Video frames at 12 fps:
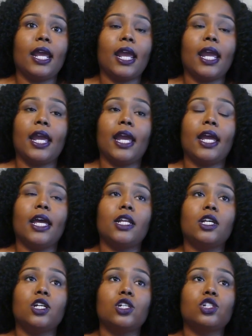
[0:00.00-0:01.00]

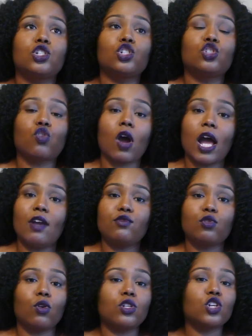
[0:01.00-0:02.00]
and strive
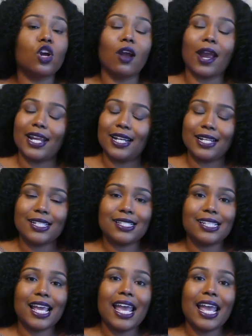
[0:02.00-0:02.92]
towards greatness.